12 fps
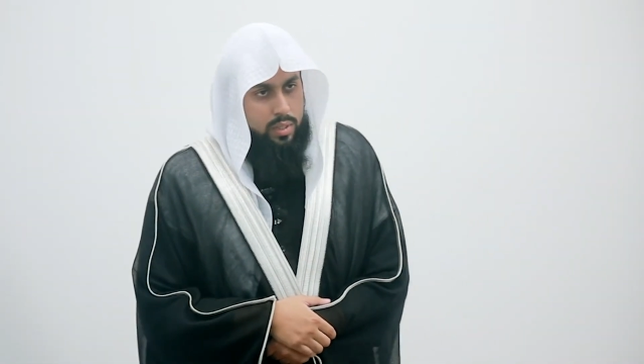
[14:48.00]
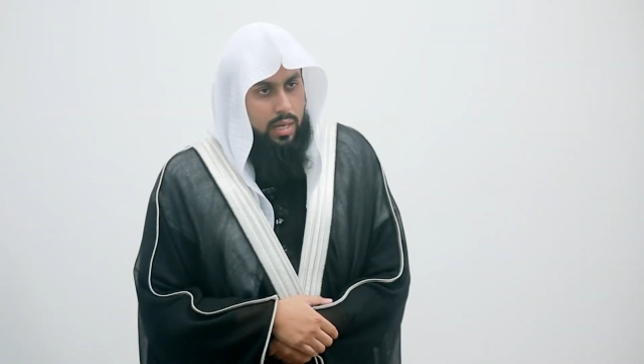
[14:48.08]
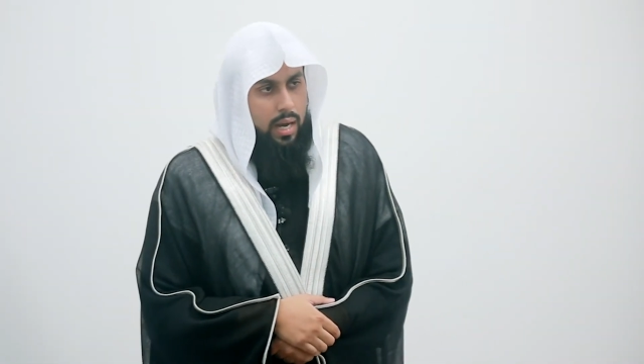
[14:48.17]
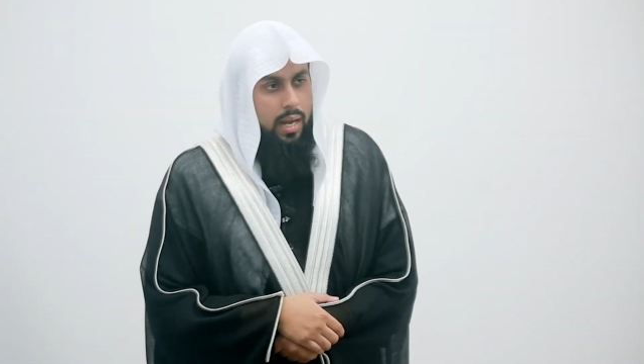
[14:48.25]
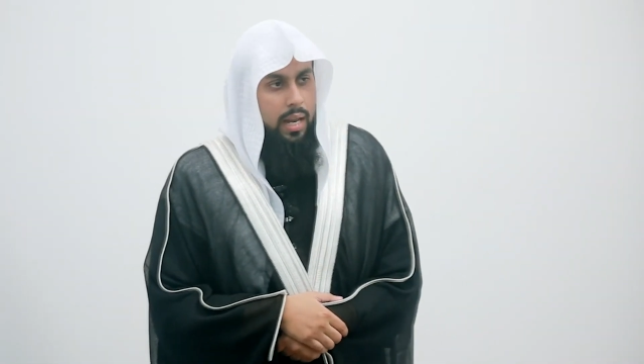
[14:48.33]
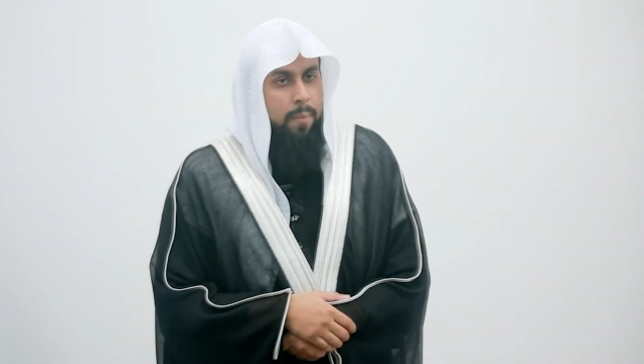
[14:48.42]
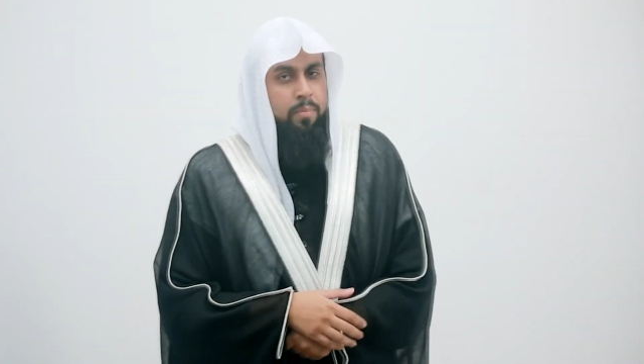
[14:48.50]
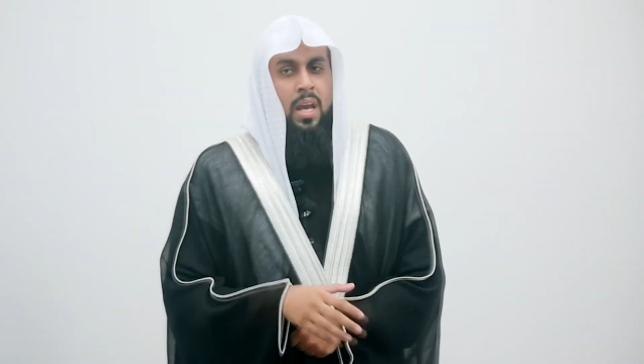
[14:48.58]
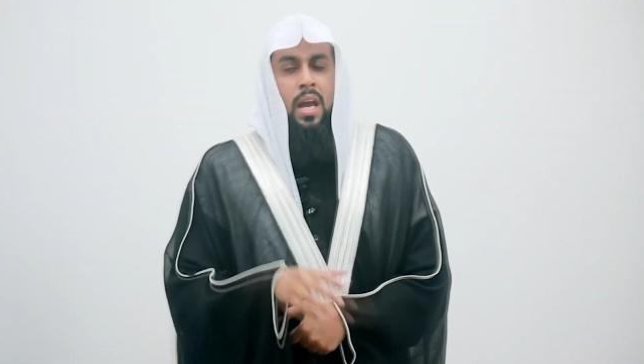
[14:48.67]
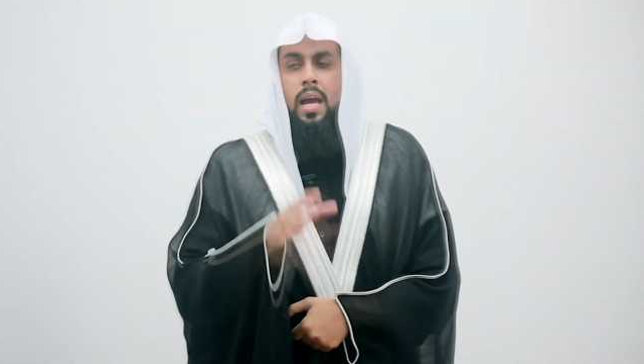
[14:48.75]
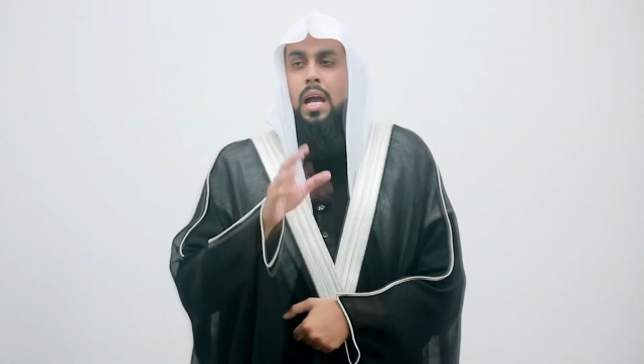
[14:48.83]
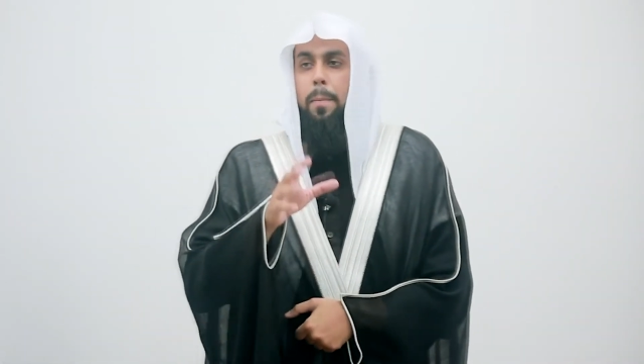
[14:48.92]
wa
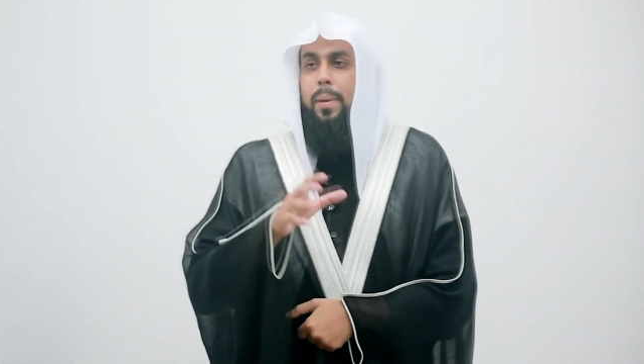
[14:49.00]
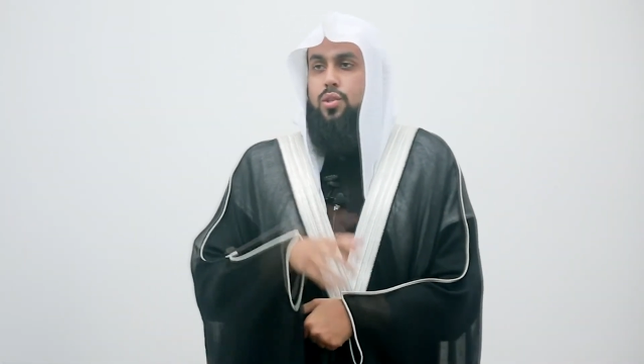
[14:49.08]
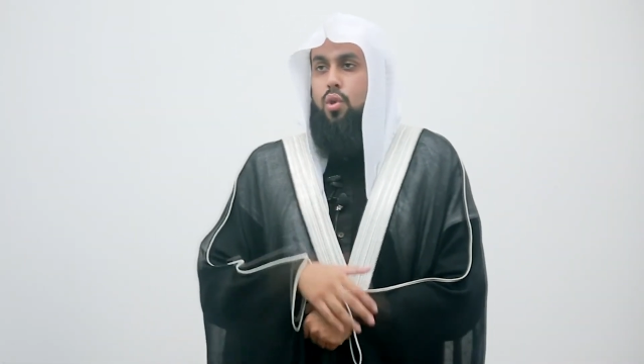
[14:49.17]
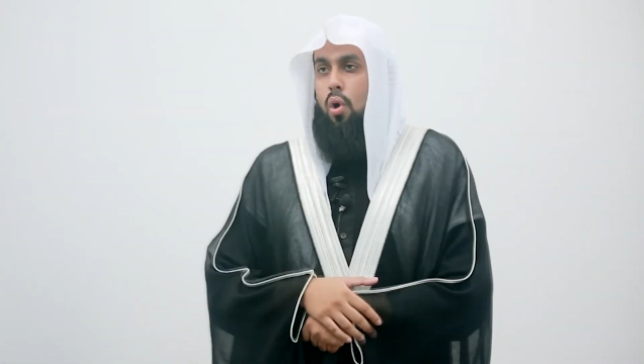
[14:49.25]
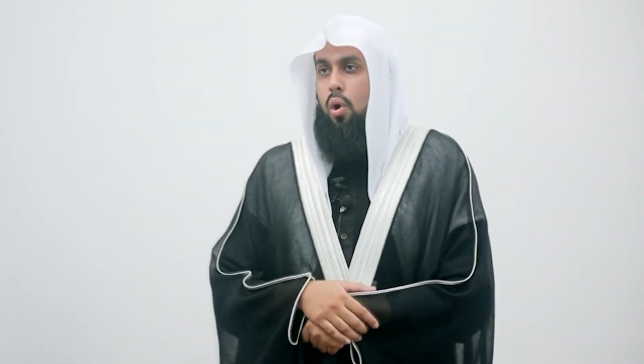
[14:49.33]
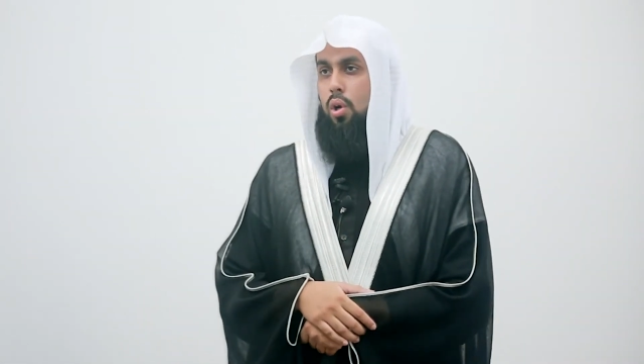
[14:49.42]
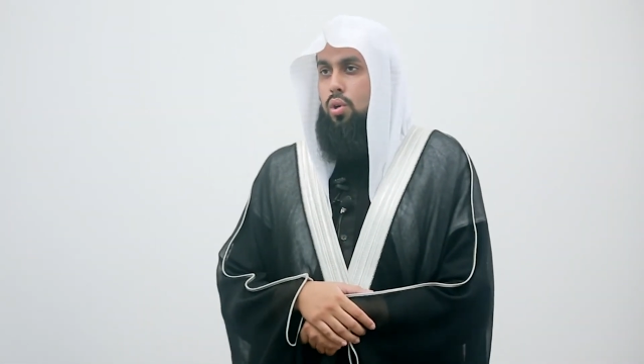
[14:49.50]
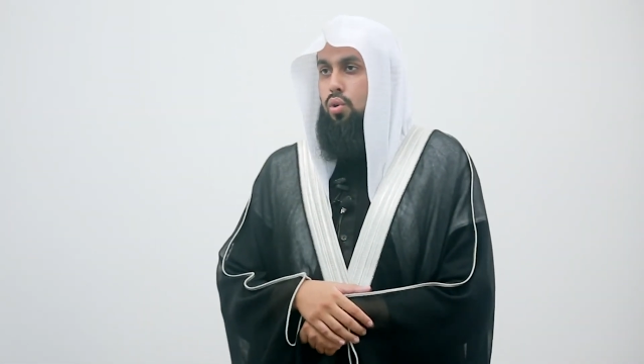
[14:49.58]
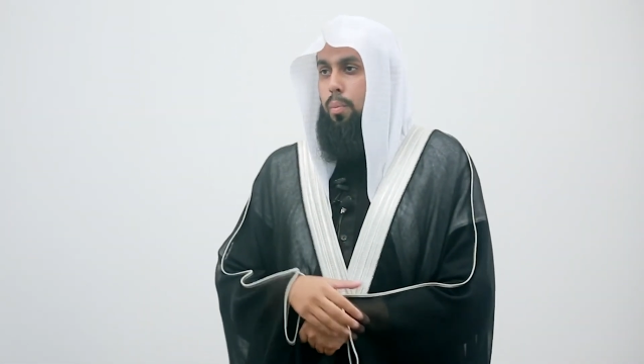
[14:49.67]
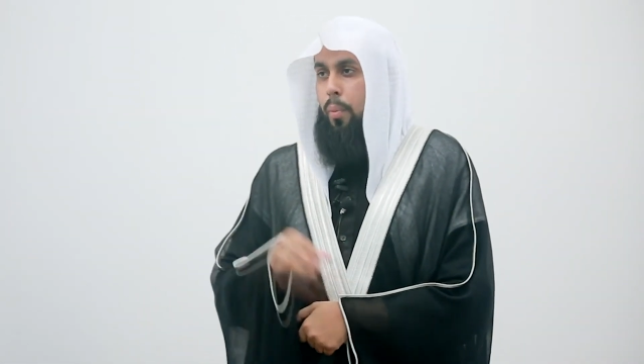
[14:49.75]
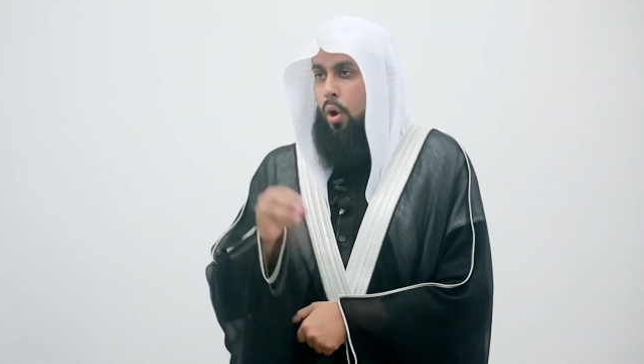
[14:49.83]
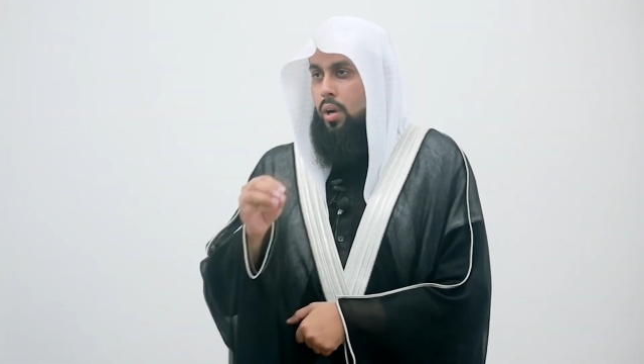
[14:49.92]
ta'ala help us all
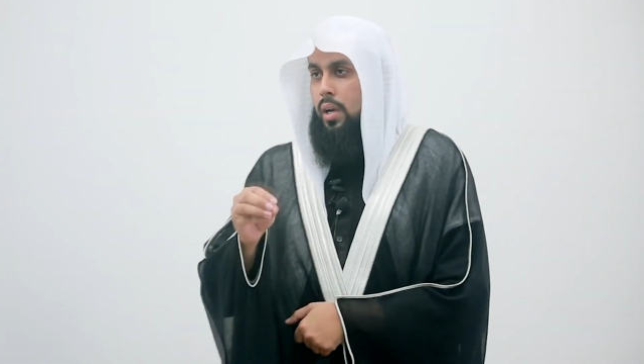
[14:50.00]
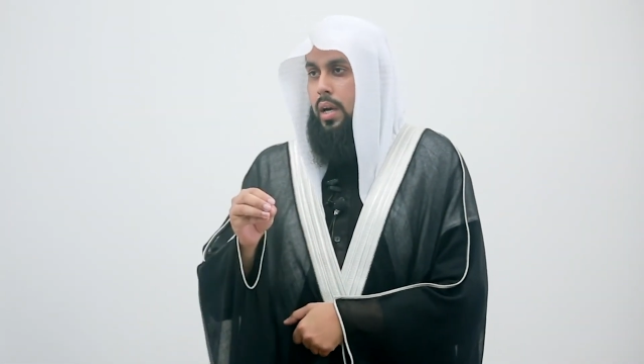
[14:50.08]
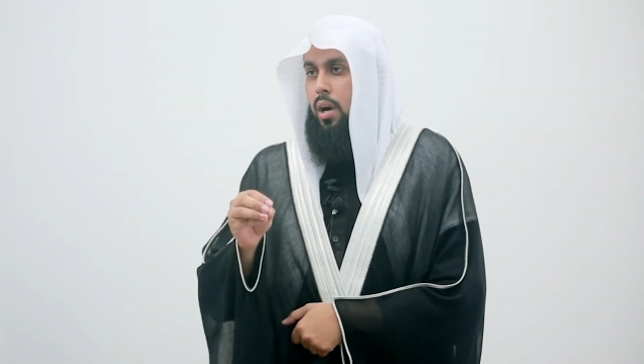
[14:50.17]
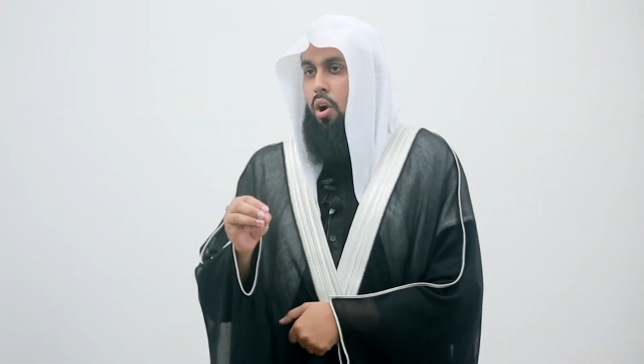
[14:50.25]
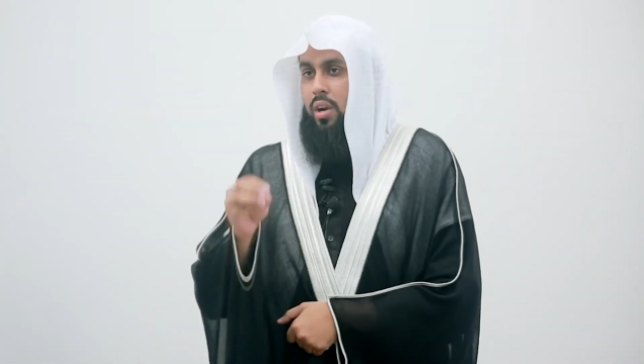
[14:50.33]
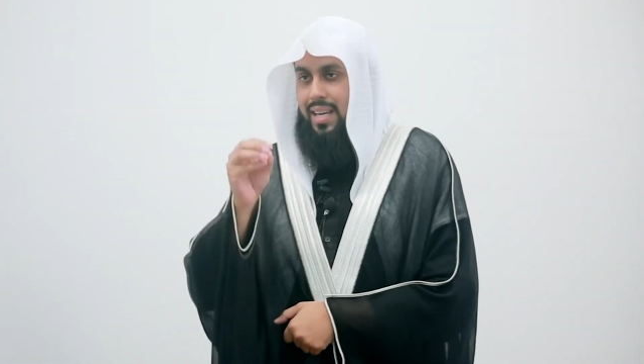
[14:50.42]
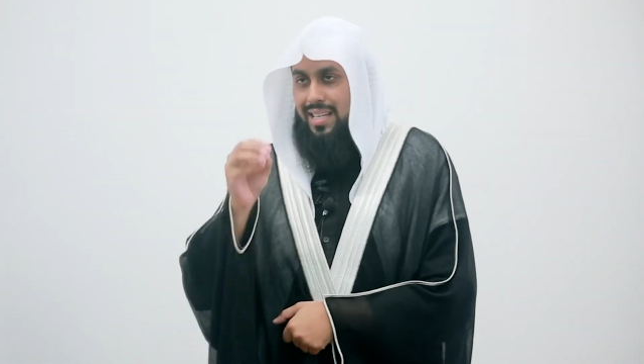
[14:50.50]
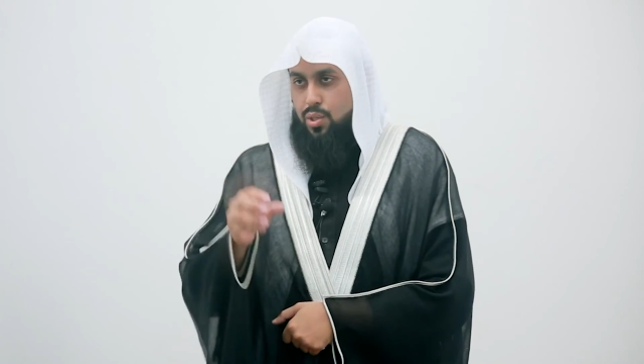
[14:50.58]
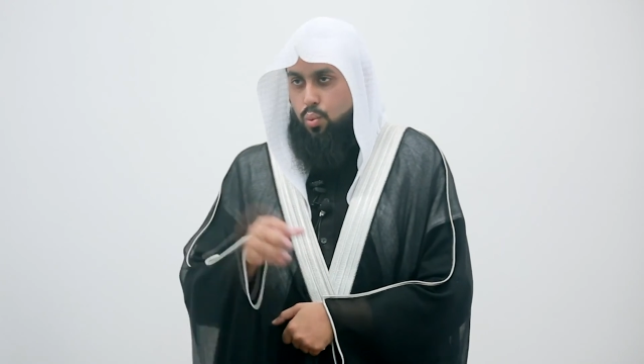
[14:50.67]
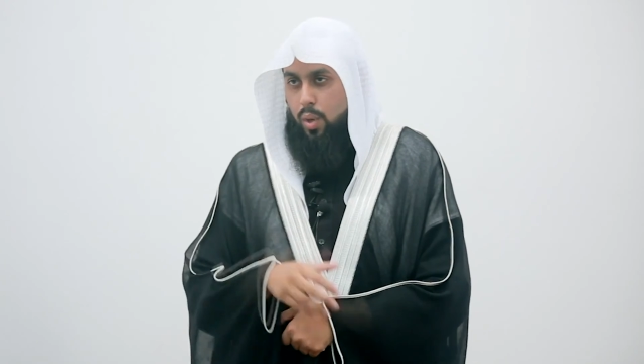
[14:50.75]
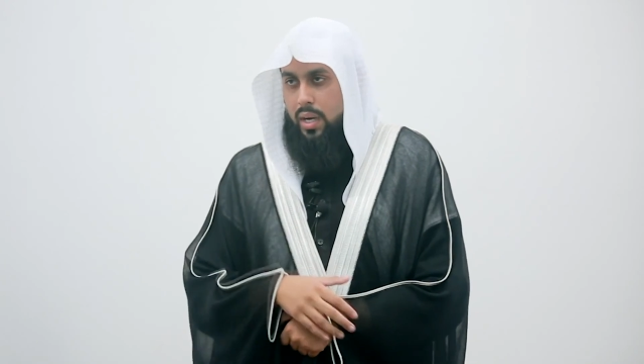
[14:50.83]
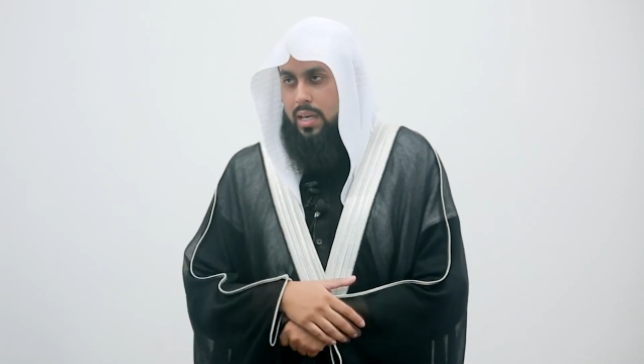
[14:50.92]
to ponder on His
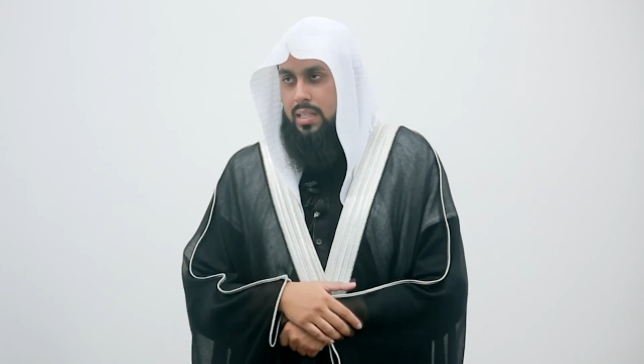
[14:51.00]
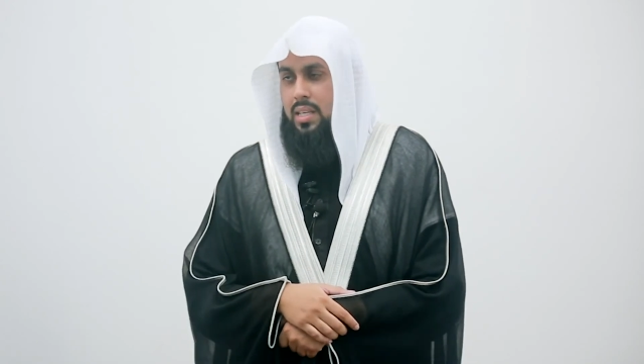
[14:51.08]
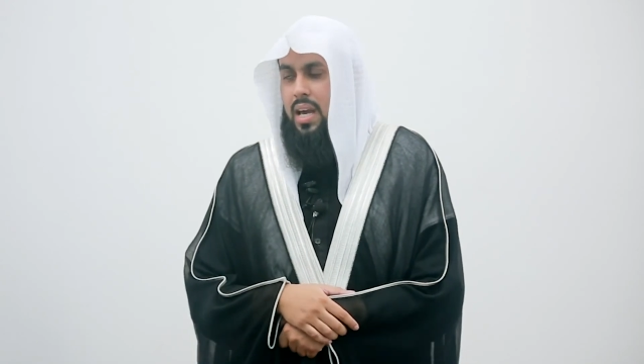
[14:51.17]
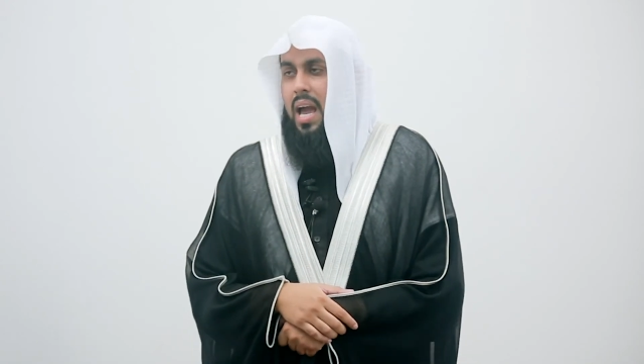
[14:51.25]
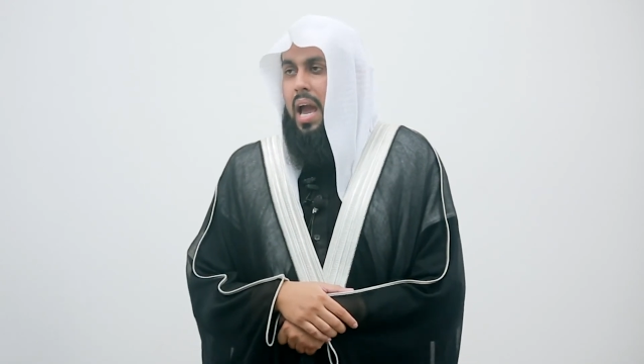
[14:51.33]
words,